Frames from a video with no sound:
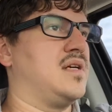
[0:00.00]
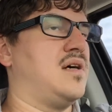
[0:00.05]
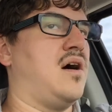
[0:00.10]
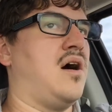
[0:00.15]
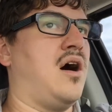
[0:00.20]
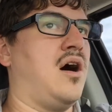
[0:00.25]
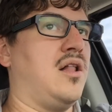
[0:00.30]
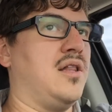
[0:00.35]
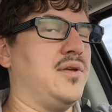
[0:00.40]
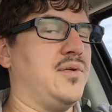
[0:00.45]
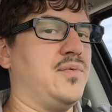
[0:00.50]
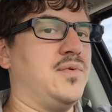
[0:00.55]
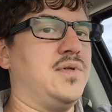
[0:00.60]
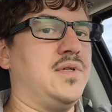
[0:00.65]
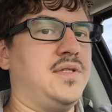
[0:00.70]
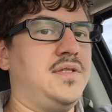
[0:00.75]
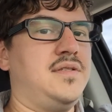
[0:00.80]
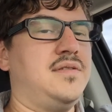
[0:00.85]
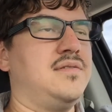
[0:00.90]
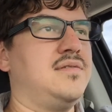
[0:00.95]

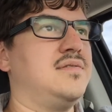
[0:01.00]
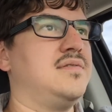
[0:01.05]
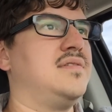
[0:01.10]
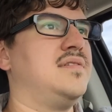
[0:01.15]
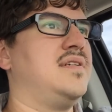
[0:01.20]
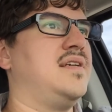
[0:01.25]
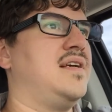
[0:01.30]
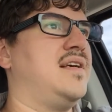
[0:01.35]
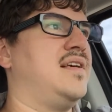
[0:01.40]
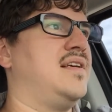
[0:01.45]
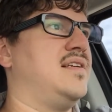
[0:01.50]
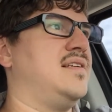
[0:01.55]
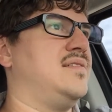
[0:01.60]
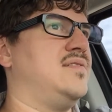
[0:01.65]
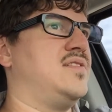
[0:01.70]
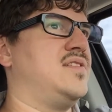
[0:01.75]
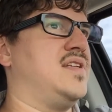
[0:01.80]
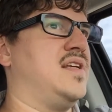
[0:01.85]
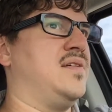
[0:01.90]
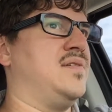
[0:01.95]
Hollywood.
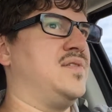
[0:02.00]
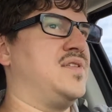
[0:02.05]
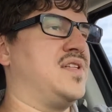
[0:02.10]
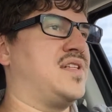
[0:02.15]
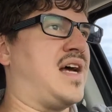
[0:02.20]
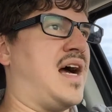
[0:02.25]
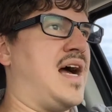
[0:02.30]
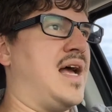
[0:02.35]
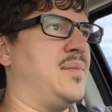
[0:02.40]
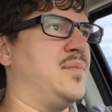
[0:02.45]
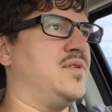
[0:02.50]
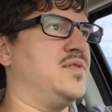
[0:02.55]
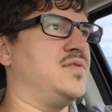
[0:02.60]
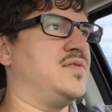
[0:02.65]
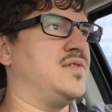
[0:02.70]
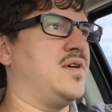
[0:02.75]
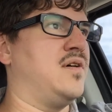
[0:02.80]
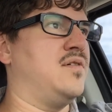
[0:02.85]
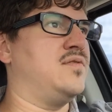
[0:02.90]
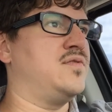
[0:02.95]
It was a time
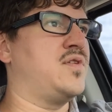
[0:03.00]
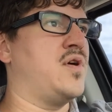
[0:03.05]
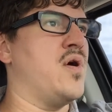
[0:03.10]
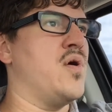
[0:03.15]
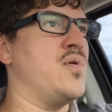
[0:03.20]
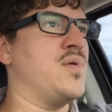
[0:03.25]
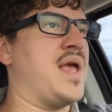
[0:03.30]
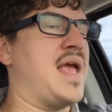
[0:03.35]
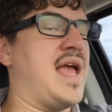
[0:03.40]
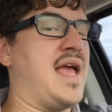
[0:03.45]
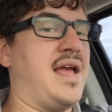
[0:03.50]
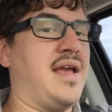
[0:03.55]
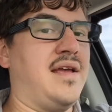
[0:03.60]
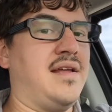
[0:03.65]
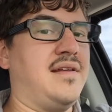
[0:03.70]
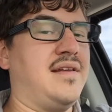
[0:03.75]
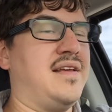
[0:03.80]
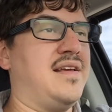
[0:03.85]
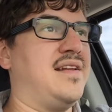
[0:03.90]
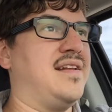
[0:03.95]
of
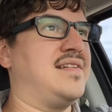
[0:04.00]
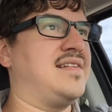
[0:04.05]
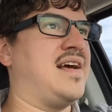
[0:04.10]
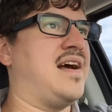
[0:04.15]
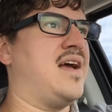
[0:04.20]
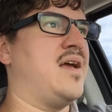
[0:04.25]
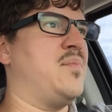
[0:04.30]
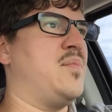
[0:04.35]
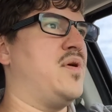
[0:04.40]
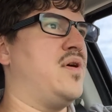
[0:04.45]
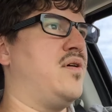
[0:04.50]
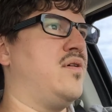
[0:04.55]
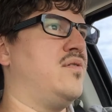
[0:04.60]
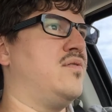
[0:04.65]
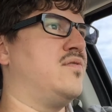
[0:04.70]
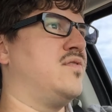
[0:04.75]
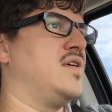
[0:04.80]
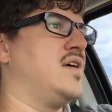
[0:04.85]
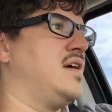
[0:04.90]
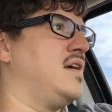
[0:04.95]
cocaine and a time
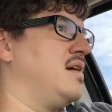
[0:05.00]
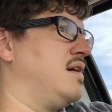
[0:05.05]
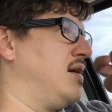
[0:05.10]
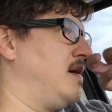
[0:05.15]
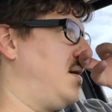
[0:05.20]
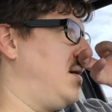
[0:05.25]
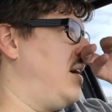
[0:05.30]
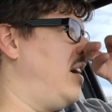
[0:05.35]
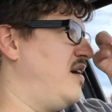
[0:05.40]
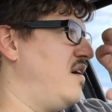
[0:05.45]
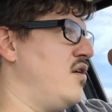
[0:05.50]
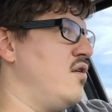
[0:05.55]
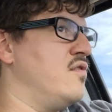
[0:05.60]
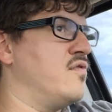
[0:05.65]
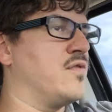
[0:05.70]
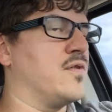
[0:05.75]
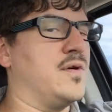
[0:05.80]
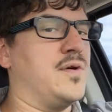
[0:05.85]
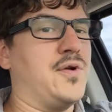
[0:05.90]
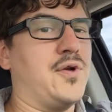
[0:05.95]
of
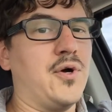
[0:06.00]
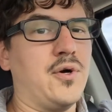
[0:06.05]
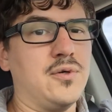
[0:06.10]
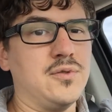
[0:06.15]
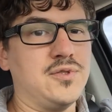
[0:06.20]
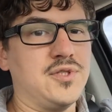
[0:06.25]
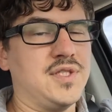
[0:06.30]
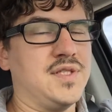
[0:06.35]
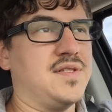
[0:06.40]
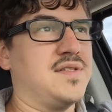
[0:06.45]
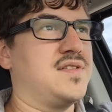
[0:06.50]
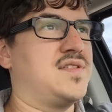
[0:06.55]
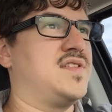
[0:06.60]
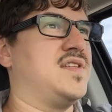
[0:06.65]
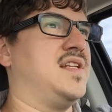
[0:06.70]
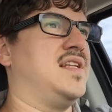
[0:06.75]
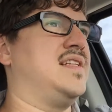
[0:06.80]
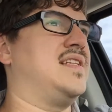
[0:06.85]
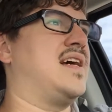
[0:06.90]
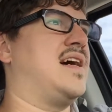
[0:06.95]
overindulgence
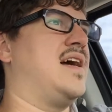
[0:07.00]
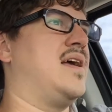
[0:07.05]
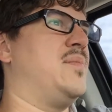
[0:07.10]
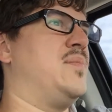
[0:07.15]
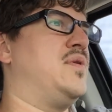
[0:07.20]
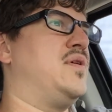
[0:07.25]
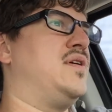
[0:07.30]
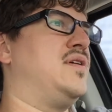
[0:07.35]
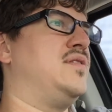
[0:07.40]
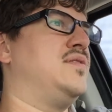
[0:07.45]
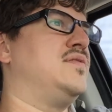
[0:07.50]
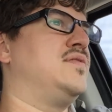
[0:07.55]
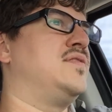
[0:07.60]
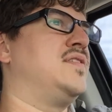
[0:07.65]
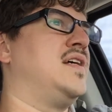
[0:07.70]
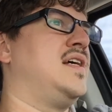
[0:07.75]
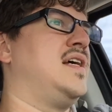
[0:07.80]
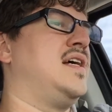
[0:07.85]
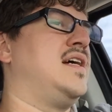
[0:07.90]
and a time of